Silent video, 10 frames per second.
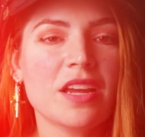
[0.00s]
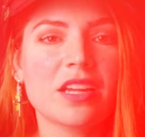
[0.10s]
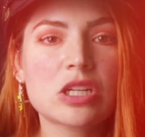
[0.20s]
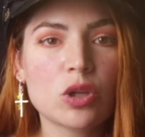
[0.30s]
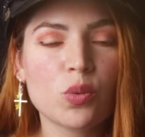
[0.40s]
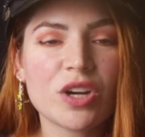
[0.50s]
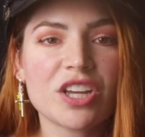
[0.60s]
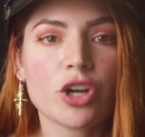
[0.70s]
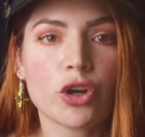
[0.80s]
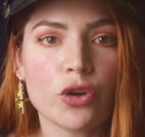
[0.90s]

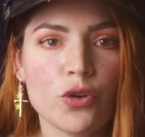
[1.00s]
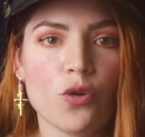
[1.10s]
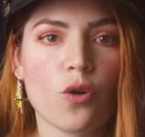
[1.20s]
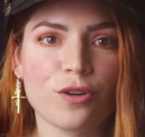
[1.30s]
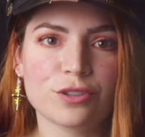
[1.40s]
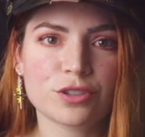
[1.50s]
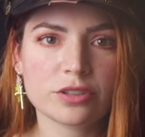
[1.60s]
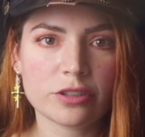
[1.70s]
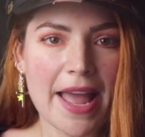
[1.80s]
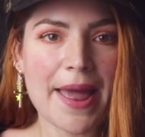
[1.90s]
including
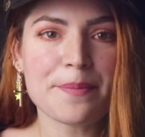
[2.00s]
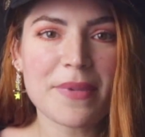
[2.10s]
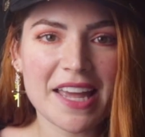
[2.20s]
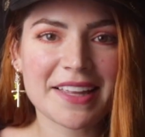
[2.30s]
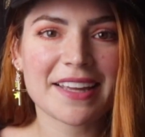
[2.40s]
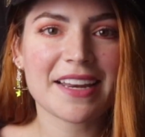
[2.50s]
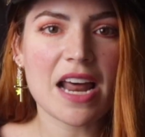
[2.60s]
yours, and make it